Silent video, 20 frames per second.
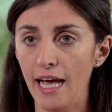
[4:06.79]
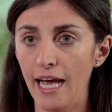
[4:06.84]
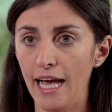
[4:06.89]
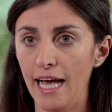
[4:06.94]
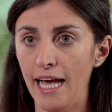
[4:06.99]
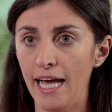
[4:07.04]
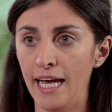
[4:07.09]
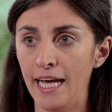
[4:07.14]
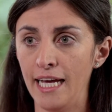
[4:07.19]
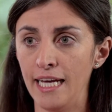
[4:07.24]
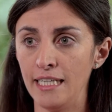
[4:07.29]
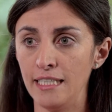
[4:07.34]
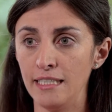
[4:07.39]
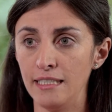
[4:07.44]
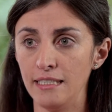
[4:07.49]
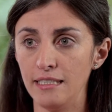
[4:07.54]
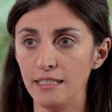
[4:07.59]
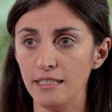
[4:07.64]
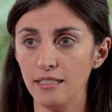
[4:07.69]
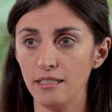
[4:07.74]

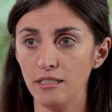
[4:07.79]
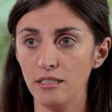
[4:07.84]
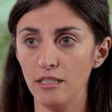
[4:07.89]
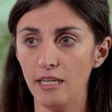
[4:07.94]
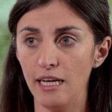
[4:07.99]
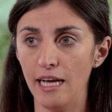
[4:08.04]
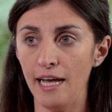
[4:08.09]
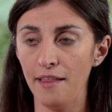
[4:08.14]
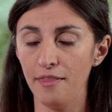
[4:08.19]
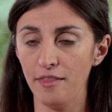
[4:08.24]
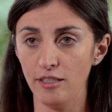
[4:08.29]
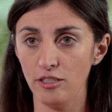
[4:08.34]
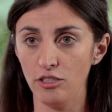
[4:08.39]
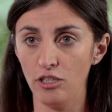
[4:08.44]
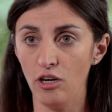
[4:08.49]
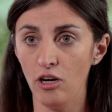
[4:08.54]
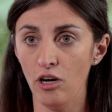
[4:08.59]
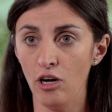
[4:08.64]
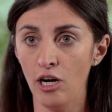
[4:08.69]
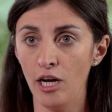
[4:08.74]
And at the
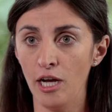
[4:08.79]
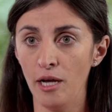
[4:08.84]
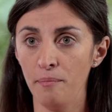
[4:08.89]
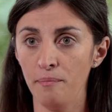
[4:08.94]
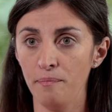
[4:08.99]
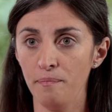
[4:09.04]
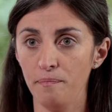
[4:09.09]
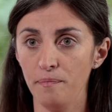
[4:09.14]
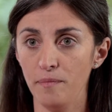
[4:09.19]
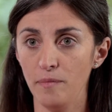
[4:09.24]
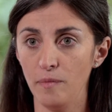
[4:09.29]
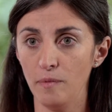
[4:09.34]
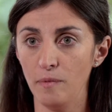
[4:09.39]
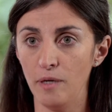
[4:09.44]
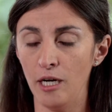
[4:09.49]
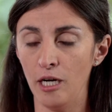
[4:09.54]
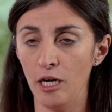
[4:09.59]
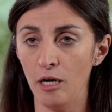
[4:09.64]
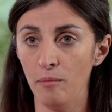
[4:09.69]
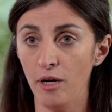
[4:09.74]
time,
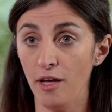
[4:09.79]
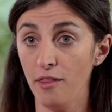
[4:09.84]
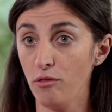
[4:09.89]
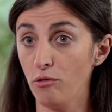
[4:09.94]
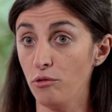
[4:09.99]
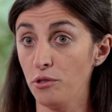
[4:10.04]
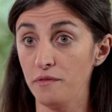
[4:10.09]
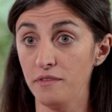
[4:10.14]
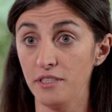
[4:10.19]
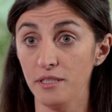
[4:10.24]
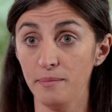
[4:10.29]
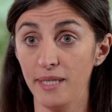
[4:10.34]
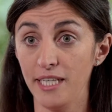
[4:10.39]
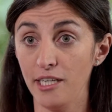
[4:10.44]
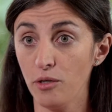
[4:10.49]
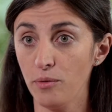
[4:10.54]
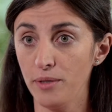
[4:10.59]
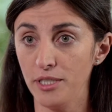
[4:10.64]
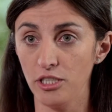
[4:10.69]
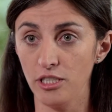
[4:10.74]
I thought of as many
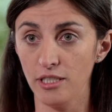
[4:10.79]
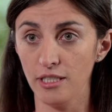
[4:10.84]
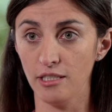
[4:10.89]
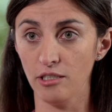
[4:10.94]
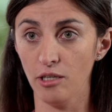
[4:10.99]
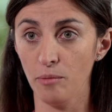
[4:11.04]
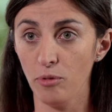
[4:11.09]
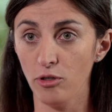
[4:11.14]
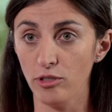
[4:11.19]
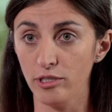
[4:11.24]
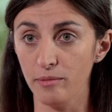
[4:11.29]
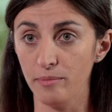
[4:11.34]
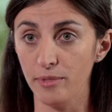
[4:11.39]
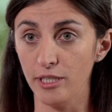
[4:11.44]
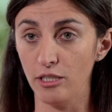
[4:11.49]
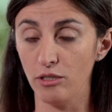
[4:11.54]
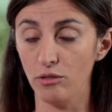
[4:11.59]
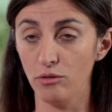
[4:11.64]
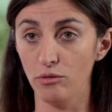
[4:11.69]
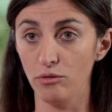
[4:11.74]
questions as I
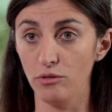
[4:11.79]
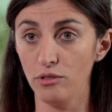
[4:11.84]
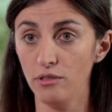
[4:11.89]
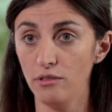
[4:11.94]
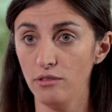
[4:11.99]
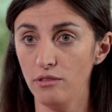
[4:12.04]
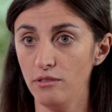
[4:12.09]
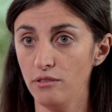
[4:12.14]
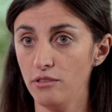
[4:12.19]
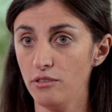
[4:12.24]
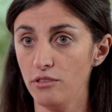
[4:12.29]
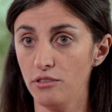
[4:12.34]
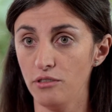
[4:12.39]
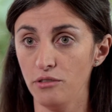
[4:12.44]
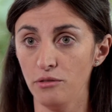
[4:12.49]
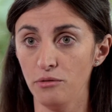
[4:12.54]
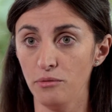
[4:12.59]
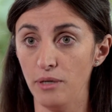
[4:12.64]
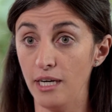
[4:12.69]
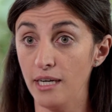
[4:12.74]
possibly could
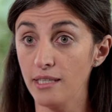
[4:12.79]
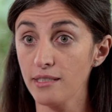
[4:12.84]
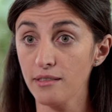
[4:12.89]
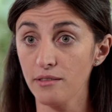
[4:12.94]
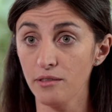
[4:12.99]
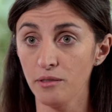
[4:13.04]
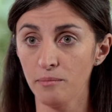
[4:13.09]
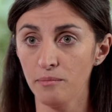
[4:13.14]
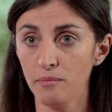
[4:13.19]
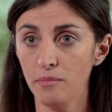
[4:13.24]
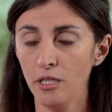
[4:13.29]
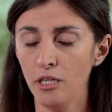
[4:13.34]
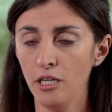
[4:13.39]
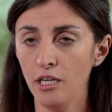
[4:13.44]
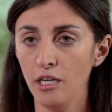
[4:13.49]
to ask them.